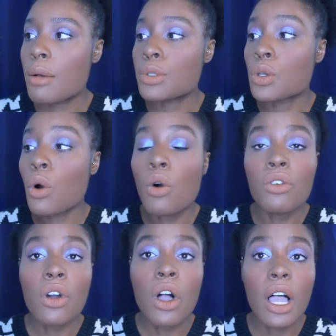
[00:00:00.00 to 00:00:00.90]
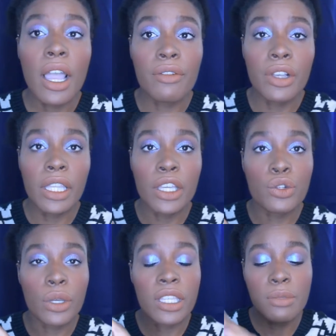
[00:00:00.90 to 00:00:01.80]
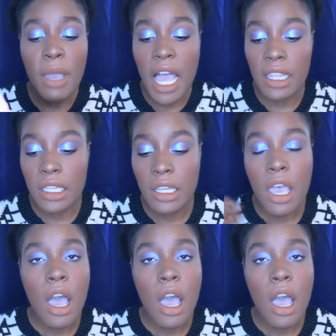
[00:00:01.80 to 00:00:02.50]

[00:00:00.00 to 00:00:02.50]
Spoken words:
So overall, I really enjoy this palette